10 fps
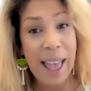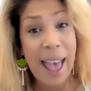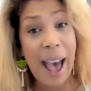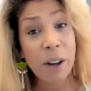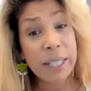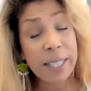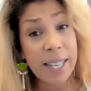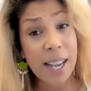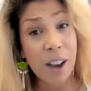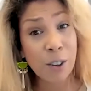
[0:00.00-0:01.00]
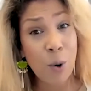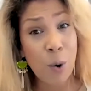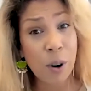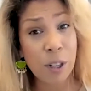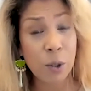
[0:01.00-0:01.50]
how to stay on
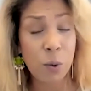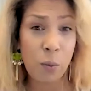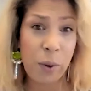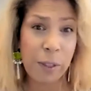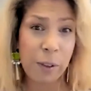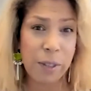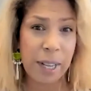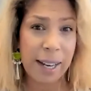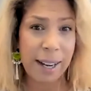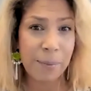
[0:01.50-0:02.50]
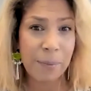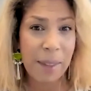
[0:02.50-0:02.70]
course with your data.